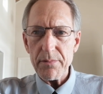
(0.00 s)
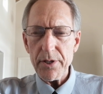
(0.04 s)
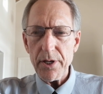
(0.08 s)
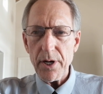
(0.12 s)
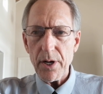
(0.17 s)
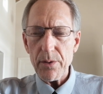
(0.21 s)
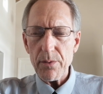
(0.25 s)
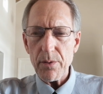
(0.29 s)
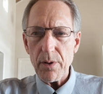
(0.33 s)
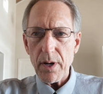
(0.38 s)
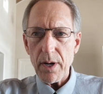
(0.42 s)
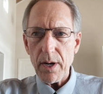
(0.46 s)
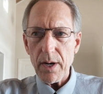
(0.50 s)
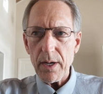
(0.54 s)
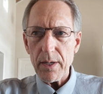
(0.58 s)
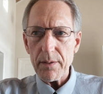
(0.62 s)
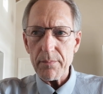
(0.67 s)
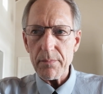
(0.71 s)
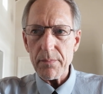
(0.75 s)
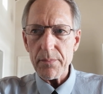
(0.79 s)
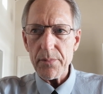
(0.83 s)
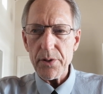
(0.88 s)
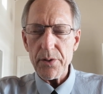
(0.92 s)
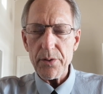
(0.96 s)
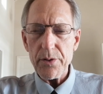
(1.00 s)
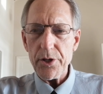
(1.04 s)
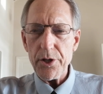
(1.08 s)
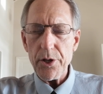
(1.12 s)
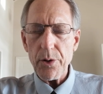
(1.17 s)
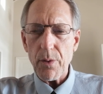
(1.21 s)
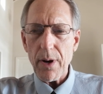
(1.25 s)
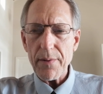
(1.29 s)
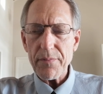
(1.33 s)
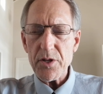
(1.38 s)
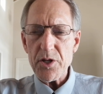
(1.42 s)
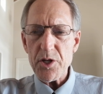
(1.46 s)
you
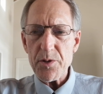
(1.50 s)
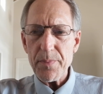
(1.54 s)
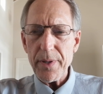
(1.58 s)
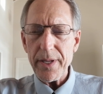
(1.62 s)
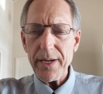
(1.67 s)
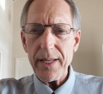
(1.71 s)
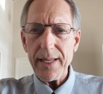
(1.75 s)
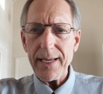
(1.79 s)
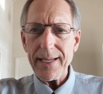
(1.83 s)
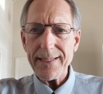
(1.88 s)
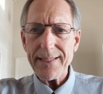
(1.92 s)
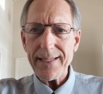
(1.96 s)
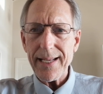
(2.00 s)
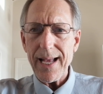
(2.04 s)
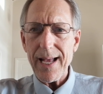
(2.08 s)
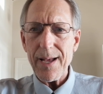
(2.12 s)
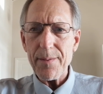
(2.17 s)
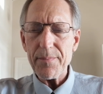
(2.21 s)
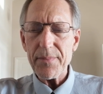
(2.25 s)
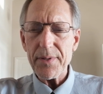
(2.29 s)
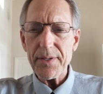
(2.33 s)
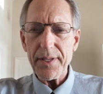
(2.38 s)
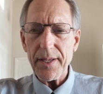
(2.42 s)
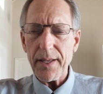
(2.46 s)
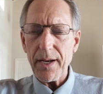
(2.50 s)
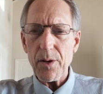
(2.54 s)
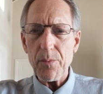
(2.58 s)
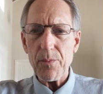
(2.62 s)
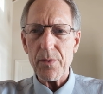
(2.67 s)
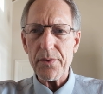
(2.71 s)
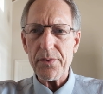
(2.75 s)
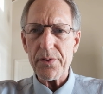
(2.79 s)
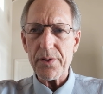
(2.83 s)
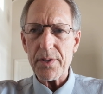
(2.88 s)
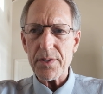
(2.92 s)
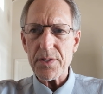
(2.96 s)
don't have to spend any time dealing
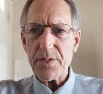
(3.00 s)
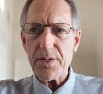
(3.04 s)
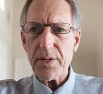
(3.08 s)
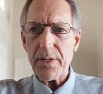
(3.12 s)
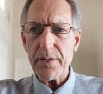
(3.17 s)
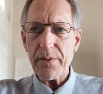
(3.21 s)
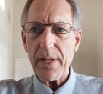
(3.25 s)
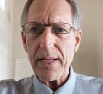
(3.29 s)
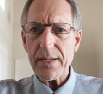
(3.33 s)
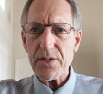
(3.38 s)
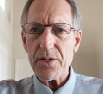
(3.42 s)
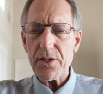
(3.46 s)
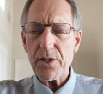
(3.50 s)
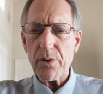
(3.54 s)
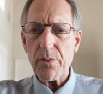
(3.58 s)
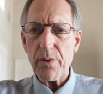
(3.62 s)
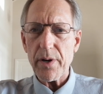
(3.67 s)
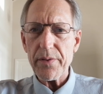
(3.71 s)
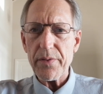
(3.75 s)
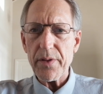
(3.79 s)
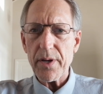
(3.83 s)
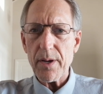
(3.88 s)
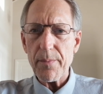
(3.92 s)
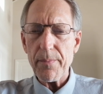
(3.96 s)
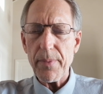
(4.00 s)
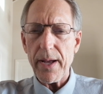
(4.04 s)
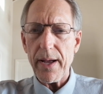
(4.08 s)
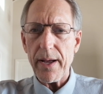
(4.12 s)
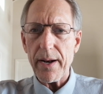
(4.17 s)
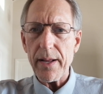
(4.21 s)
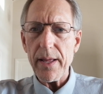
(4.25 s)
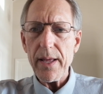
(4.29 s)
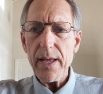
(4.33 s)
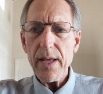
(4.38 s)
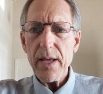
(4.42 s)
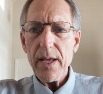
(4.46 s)
with this. That's the great thing
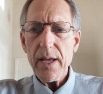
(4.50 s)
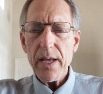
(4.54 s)
about it.